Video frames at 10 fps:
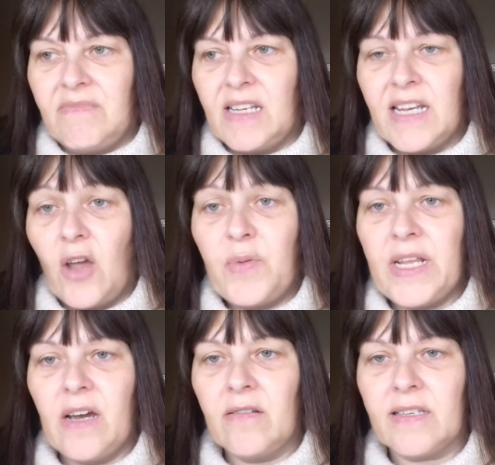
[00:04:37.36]

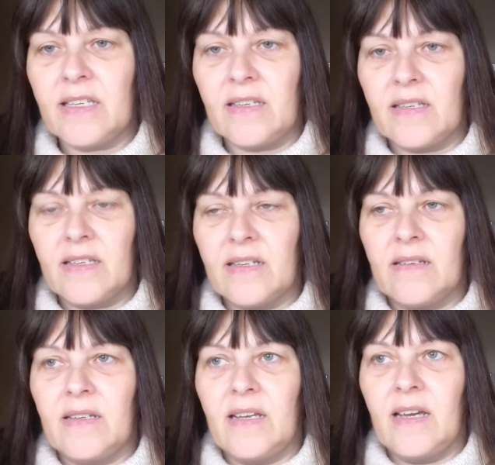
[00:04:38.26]
nobody answers.
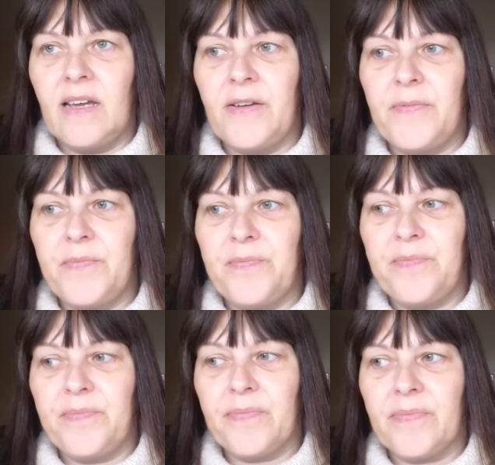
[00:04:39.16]

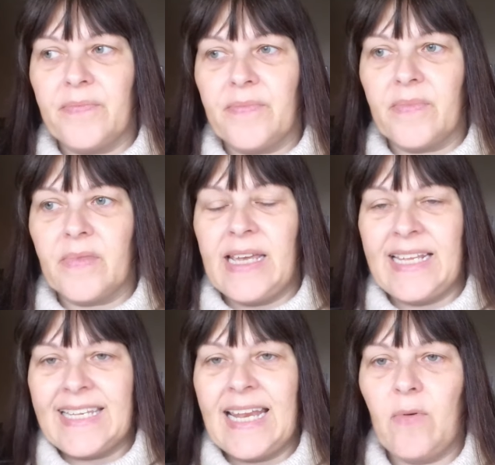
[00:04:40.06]

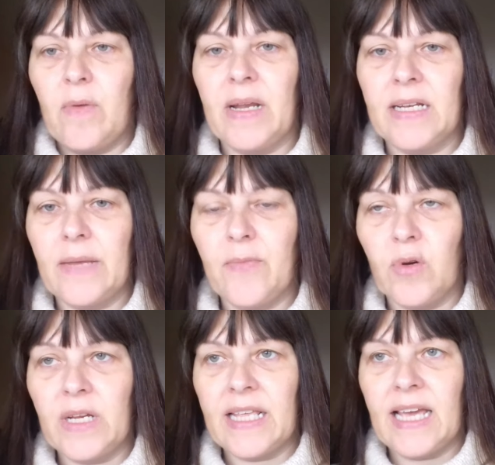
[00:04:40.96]
It's now a Monday
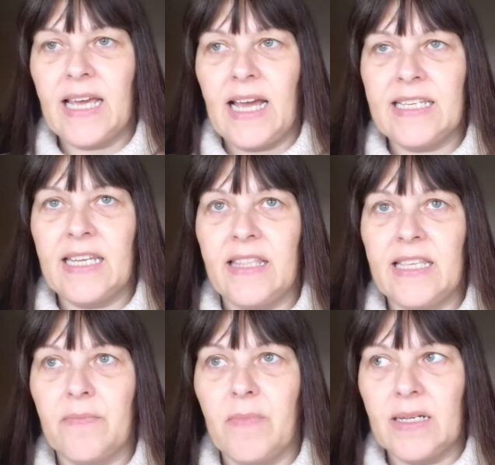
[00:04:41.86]
morning. The 18th
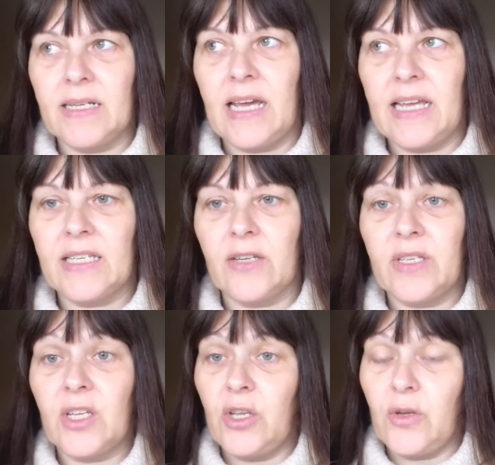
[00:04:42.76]
is a Monday, so
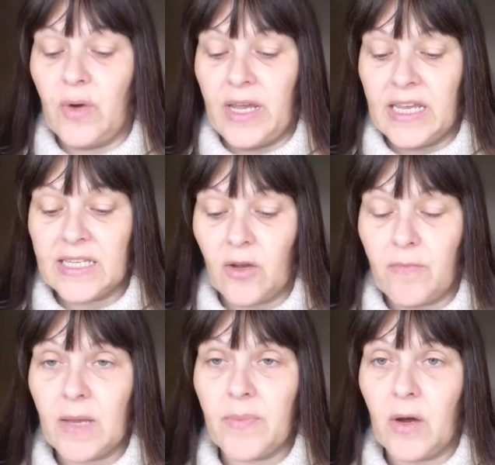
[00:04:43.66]
it's a new week, so
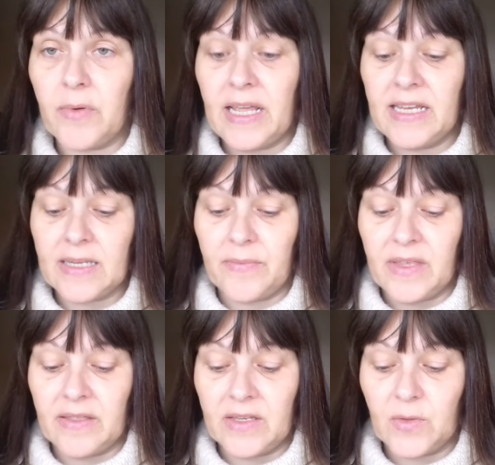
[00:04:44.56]
maybe I will hear
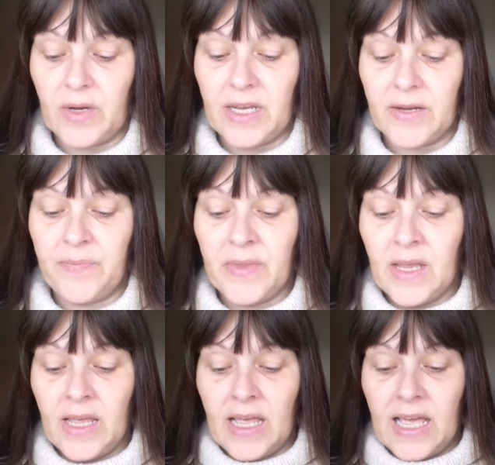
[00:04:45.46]
something this week.
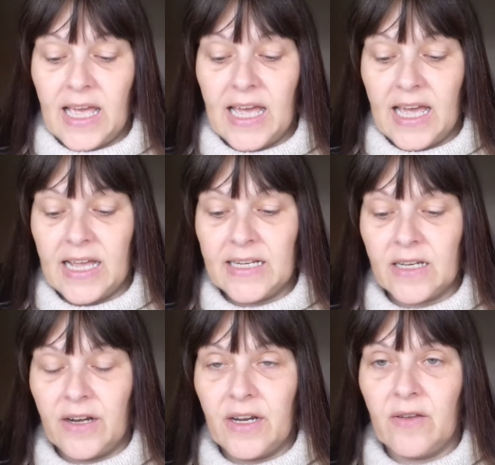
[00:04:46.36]
And
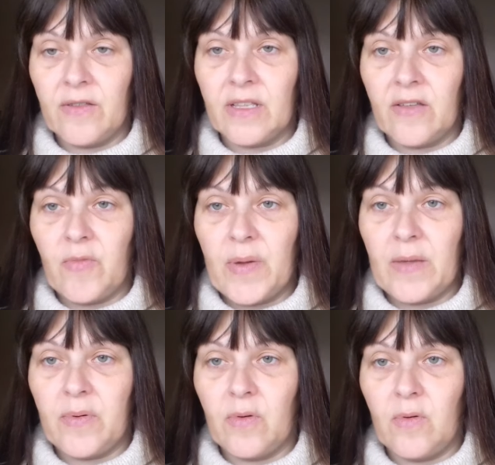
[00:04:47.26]
I know that there are
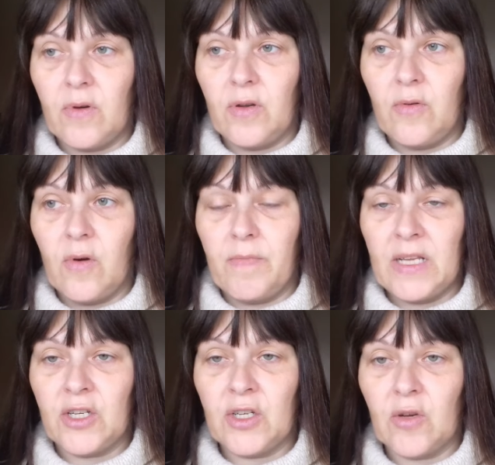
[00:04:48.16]
people who
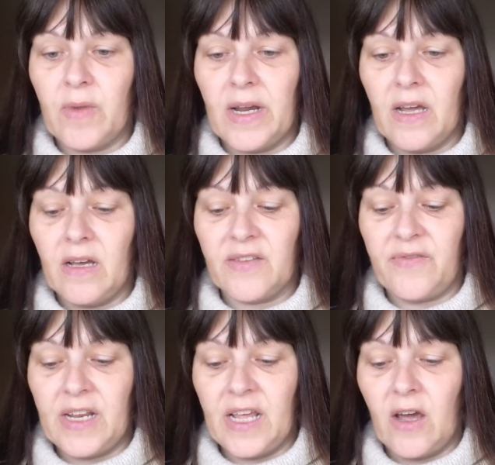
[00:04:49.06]
mentioned on my last
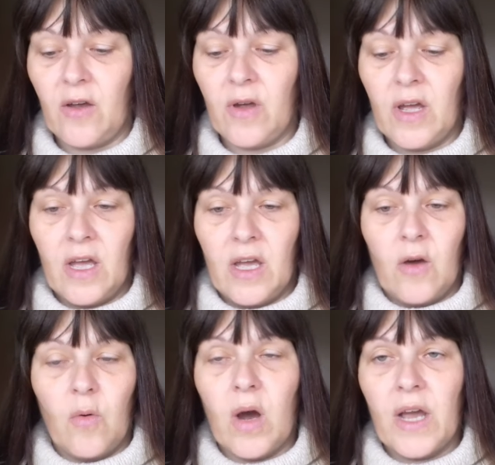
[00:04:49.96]
video,
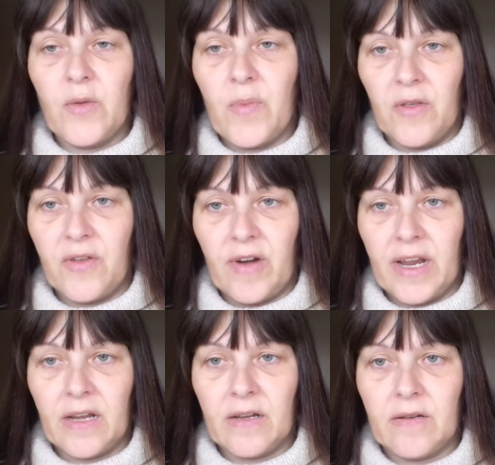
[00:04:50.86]
why are you bothering?